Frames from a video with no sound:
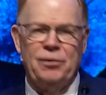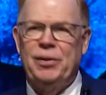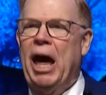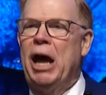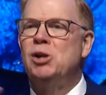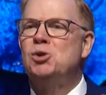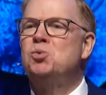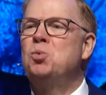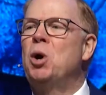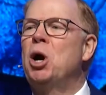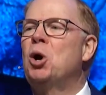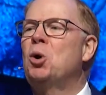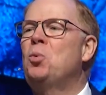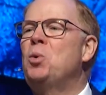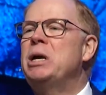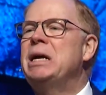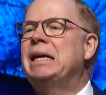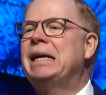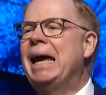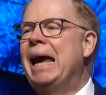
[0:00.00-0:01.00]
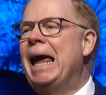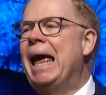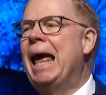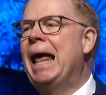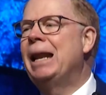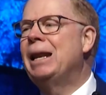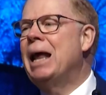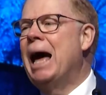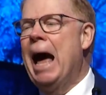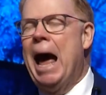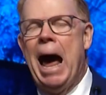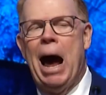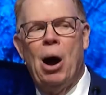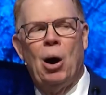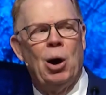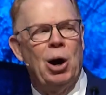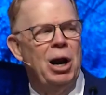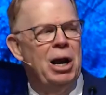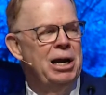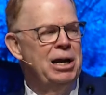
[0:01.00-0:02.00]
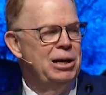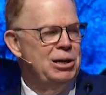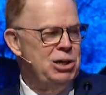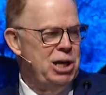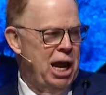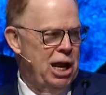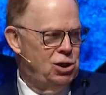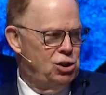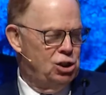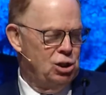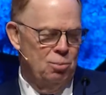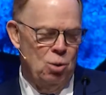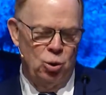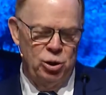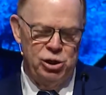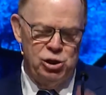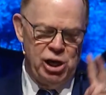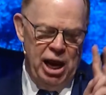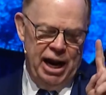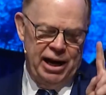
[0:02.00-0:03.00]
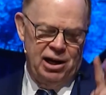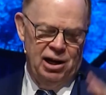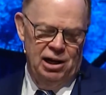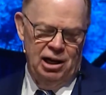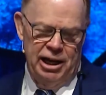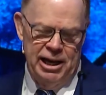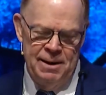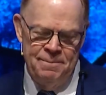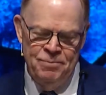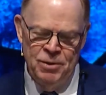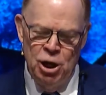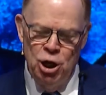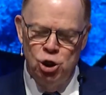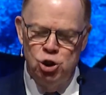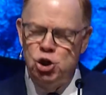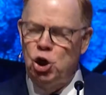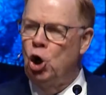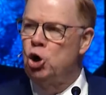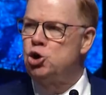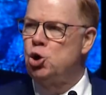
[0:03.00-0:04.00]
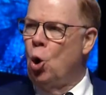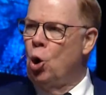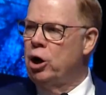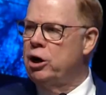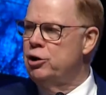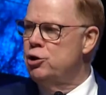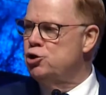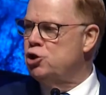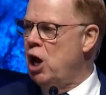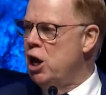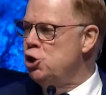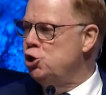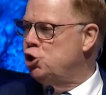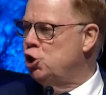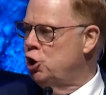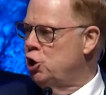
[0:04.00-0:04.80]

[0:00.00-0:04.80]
That's where we get our testimony. Secondly, church organization